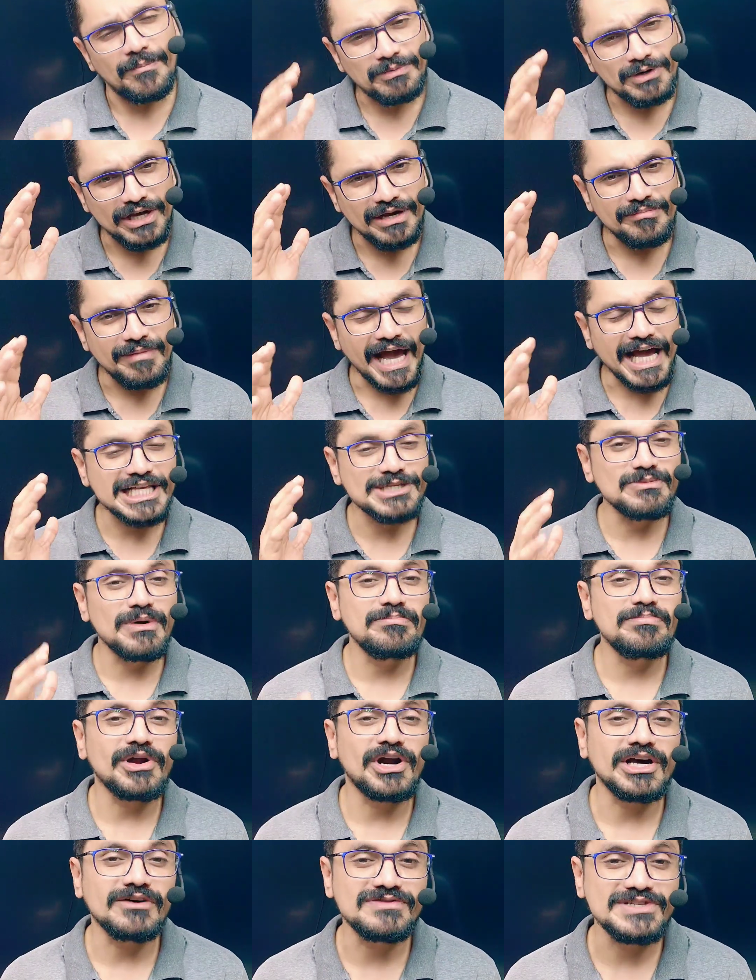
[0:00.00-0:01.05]
up to a
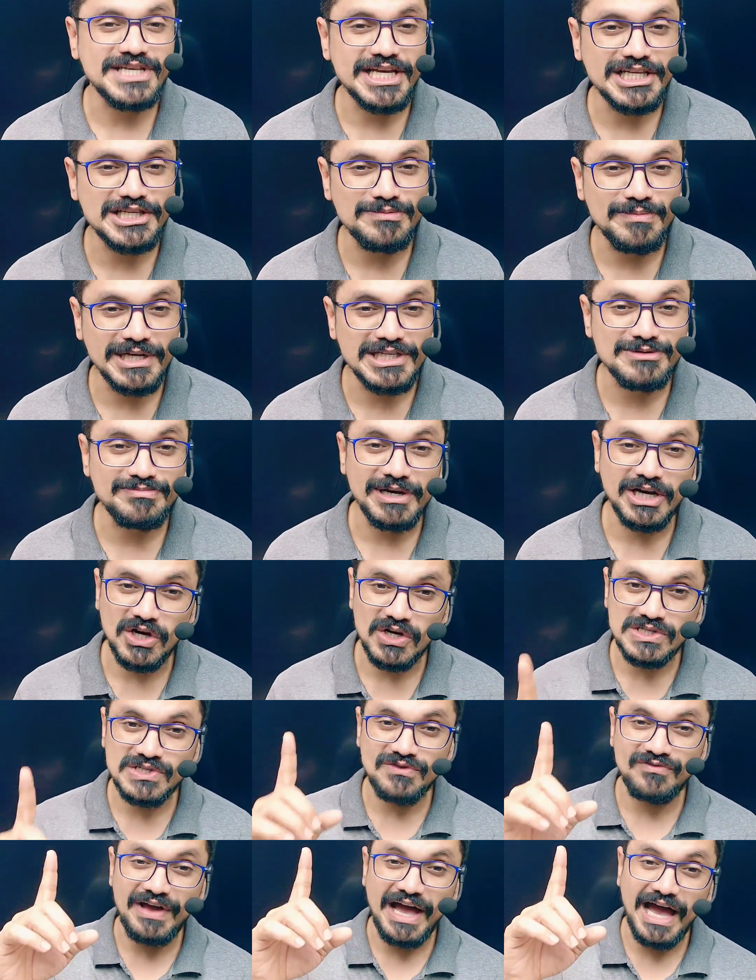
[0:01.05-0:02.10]
maximum period of 6 months,
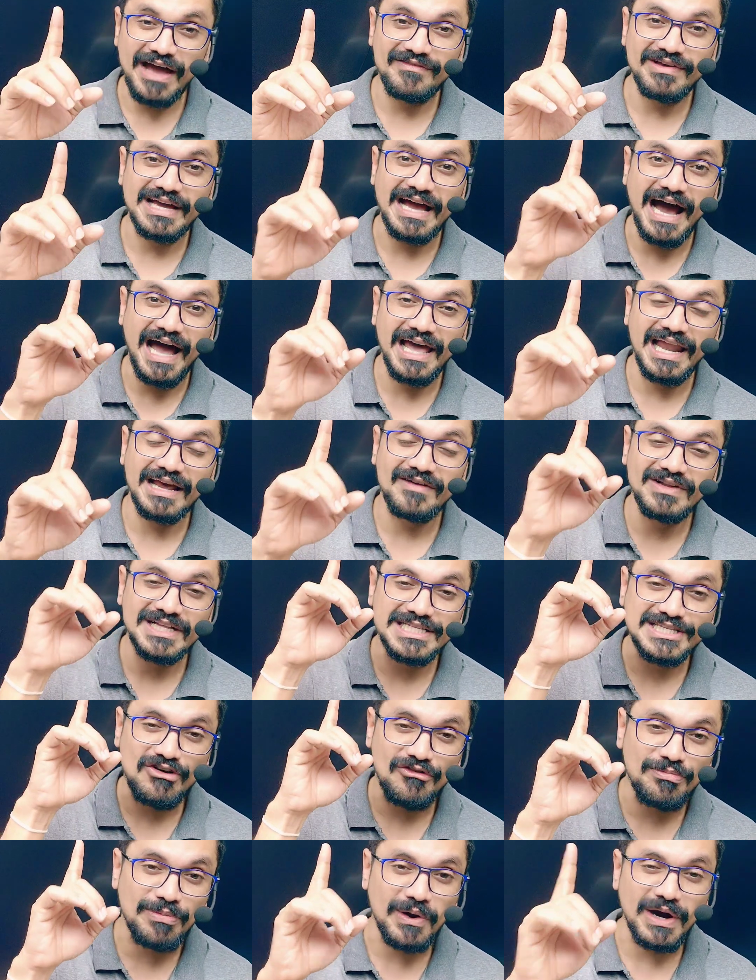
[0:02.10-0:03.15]
because of having high
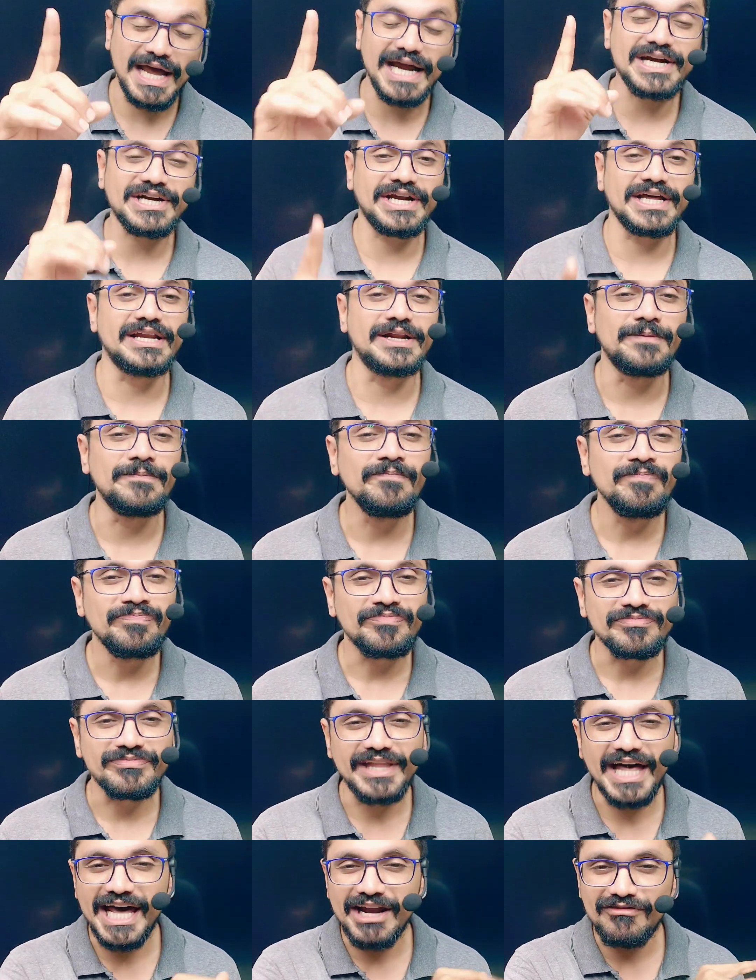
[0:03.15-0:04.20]
levels of prolactin,
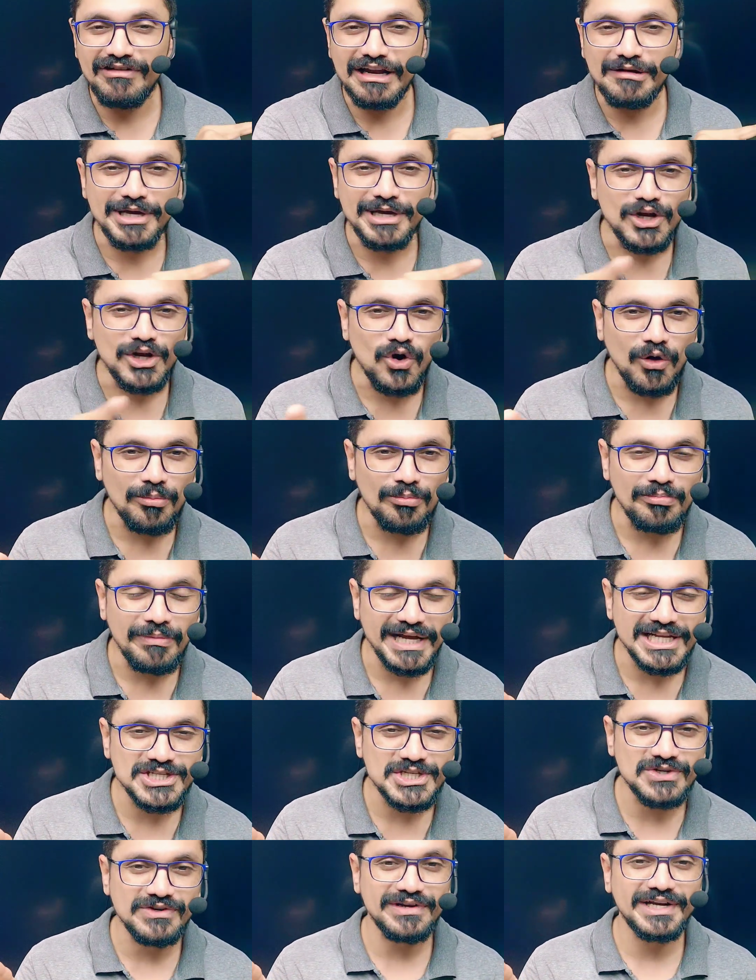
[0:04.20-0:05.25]
there will be no
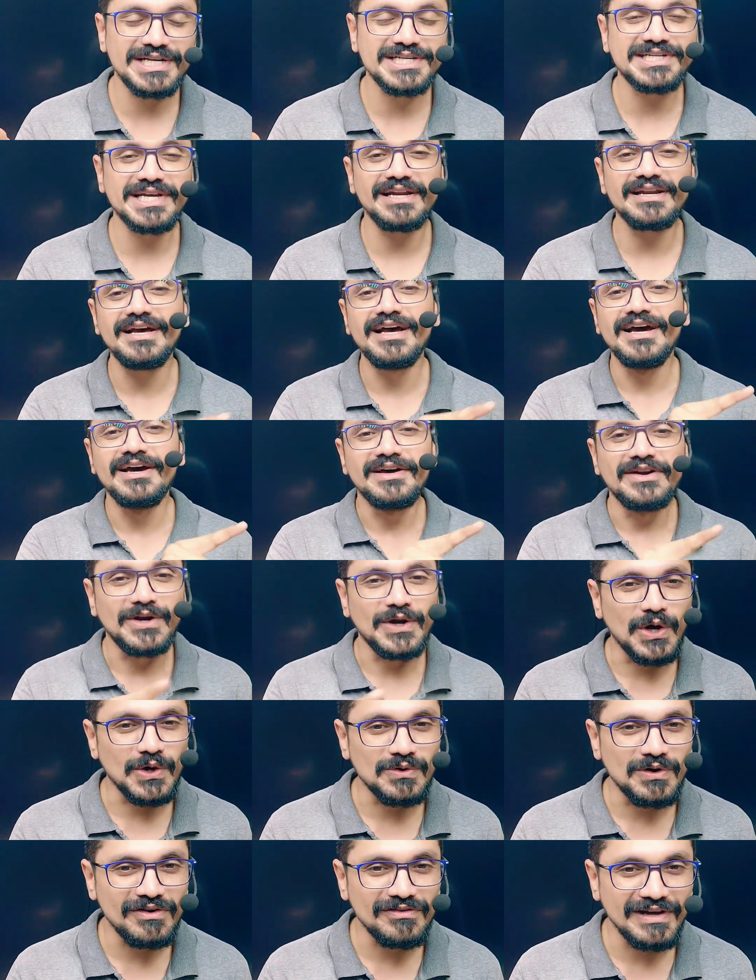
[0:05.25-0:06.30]
menstruation,
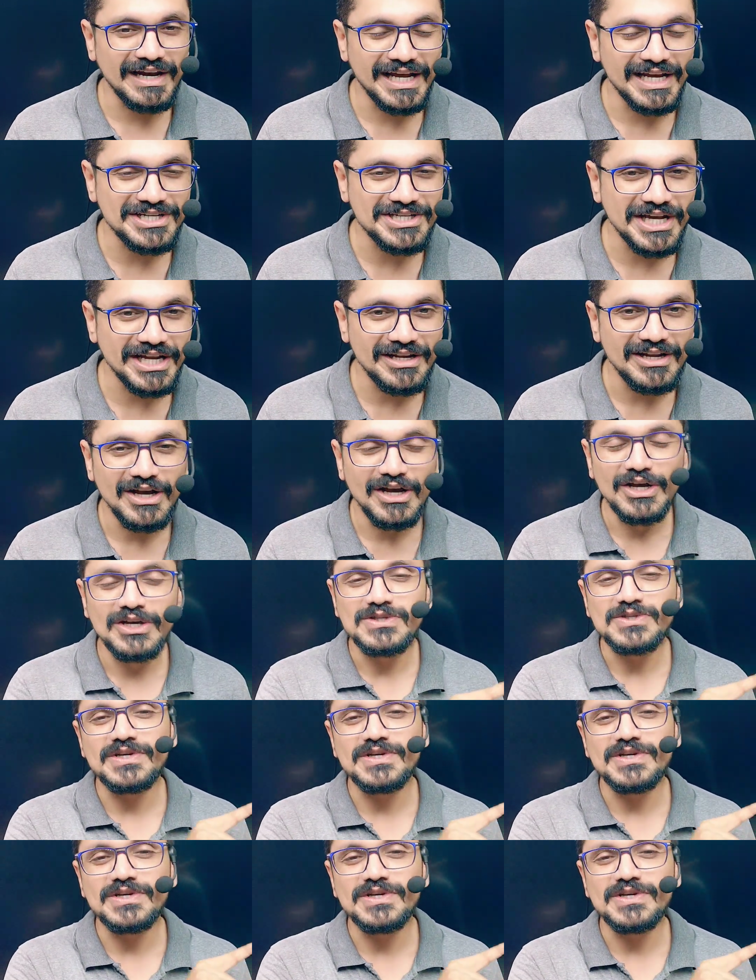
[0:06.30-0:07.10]
no ovulation.